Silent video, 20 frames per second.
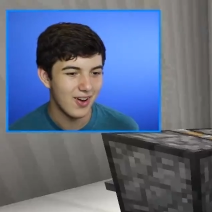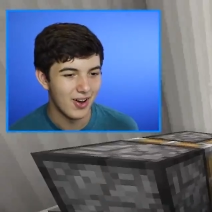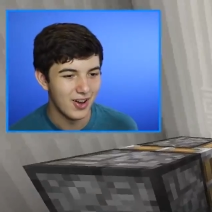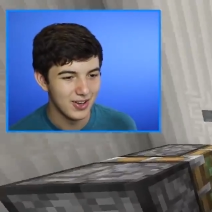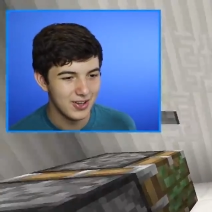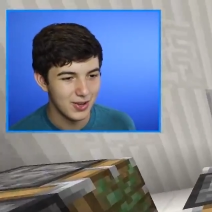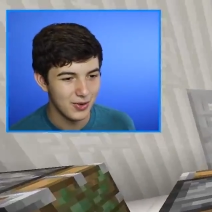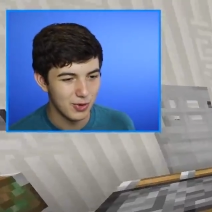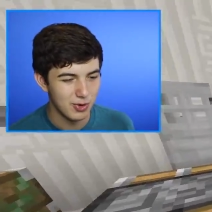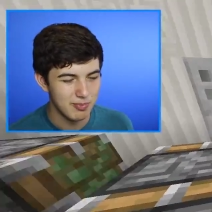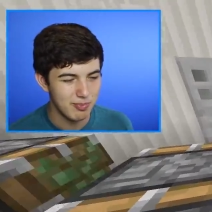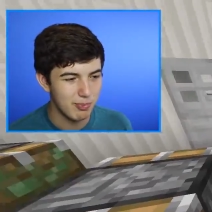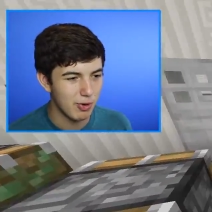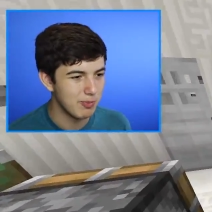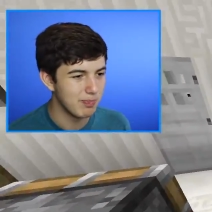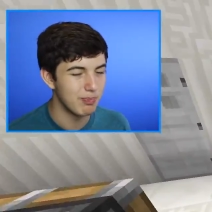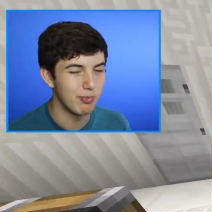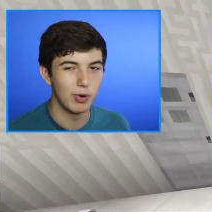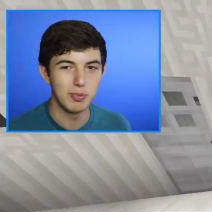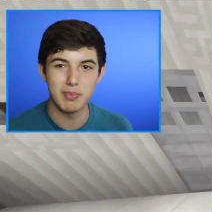Oh, dude, we're we're,
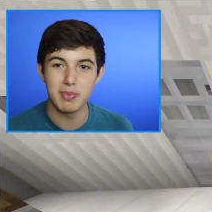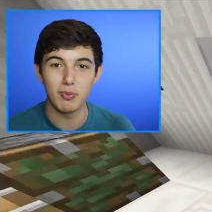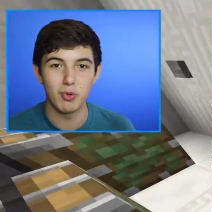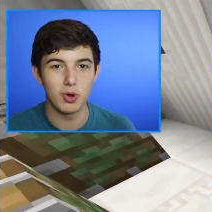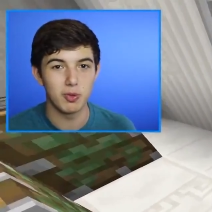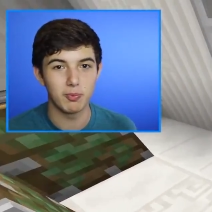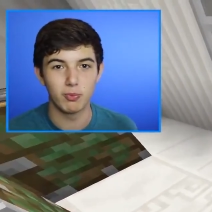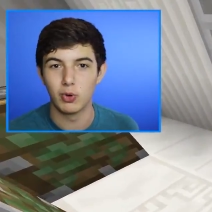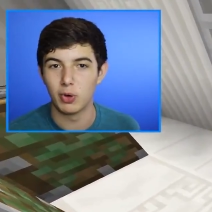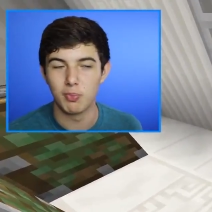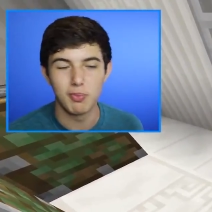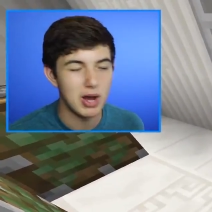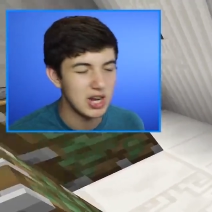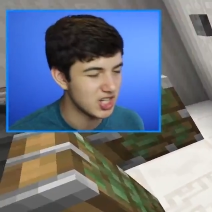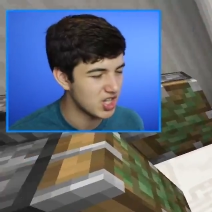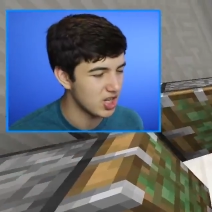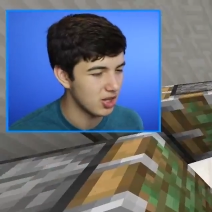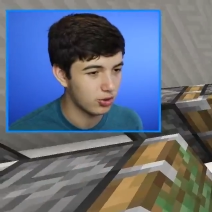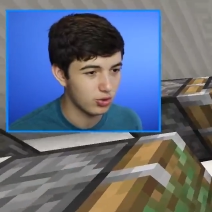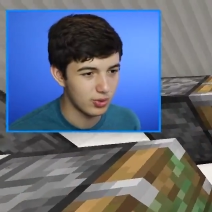we're we're we're
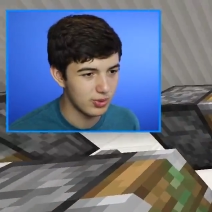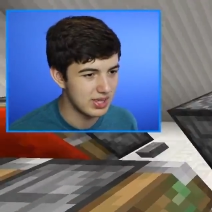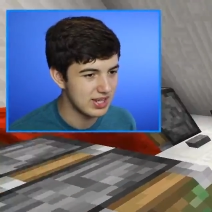mushing through